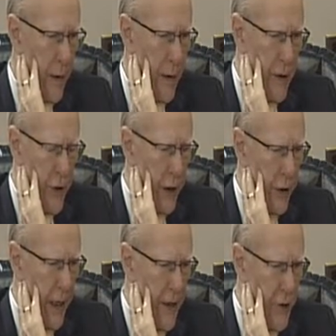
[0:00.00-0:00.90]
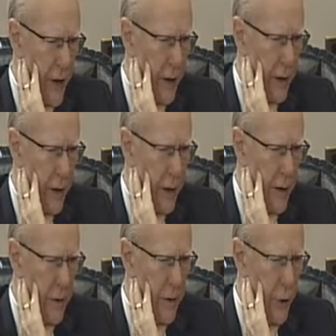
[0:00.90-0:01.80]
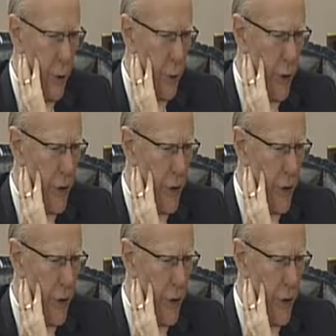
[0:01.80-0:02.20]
John Kasich. Newt one